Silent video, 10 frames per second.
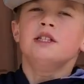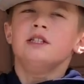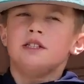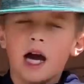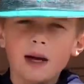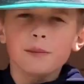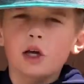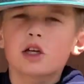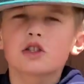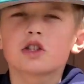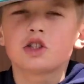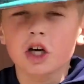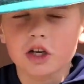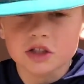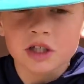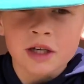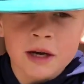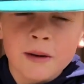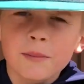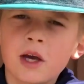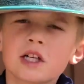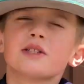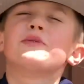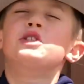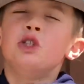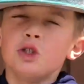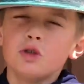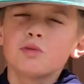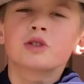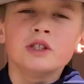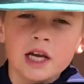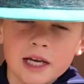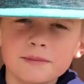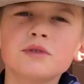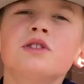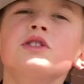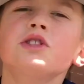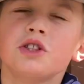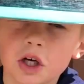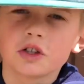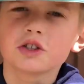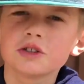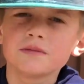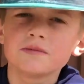not because of the church, because of a dude was named Church.